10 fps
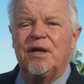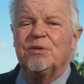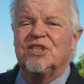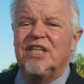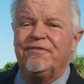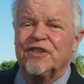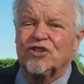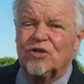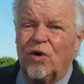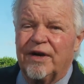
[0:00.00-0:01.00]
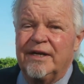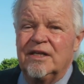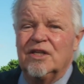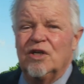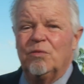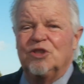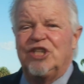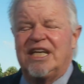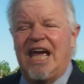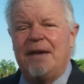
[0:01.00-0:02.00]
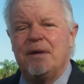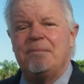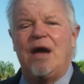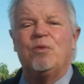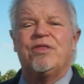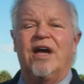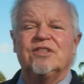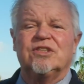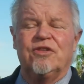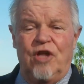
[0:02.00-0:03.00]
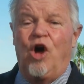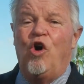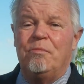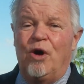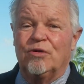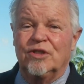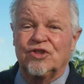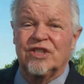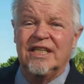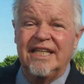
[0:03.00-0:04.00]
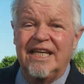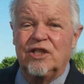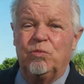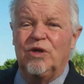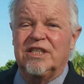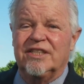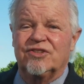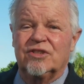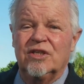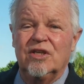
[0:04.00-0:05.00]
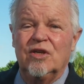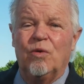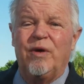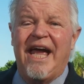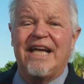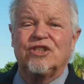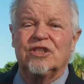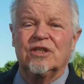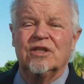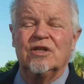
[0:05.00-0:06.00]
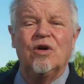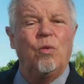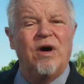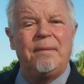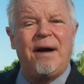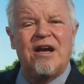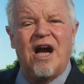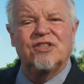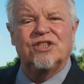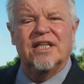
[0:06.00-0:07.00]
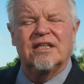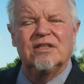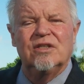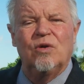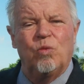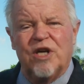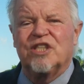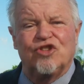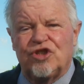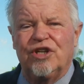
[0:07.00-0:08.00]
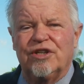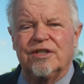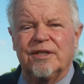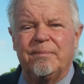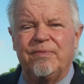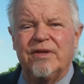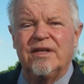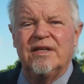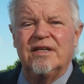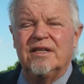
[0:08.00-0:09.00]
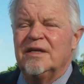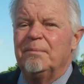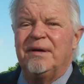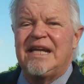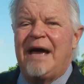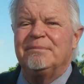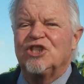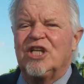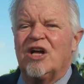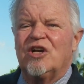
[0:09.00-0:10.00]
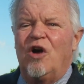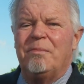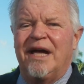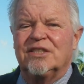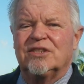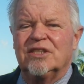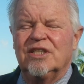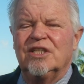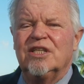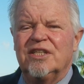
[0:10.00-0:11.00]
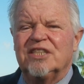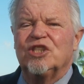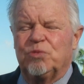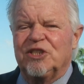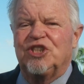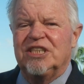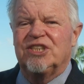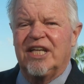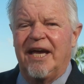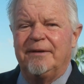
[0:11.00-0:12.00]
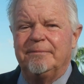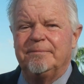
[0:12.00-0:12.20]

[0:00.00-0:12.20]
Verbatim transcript: it was a different story when she came and met with us, the homeowners, in the woodlands. We asked her, What about arsenic? We're concerned. But not Michelle Gomez. This is what she said.